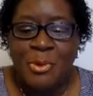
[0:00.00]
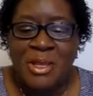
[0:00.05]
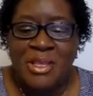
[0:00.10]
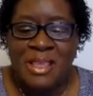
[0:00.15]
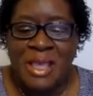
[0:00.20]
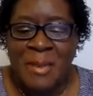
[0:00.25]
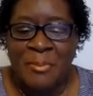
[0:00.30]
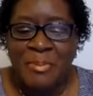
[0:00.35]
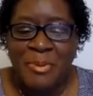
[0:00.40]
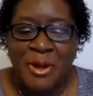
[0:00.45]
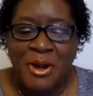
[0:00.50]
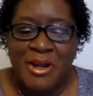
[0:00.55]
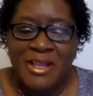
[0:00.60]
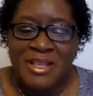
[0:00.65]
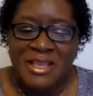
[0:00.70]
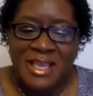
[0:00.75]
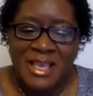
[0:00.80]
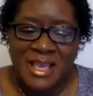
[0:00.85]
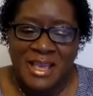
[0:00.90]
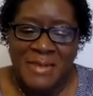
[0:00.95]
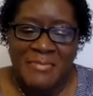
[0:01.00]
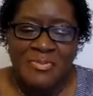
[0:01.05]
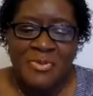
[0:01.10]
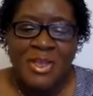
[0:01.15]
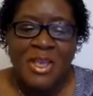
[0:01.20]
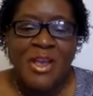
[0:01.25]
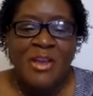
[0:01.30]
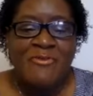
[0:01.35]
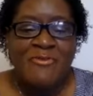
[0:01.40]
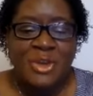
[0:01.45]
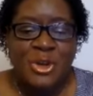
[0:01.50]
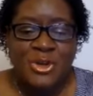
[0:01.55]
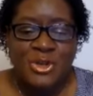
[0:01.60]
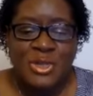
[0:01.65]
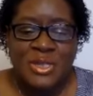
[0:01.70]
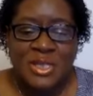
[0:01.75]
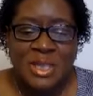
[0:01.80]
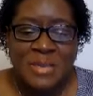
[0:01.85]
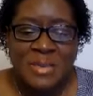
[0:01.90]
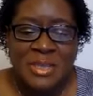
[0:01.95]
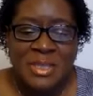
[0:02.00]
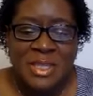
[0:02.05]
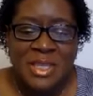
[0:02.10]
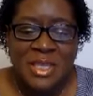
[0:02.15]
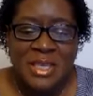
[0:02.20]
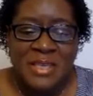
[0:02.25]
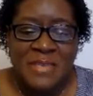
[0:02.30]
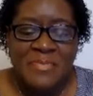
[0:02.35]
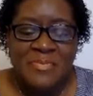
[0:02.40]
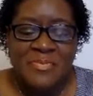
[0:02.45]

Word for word: That part again. 1 Timothy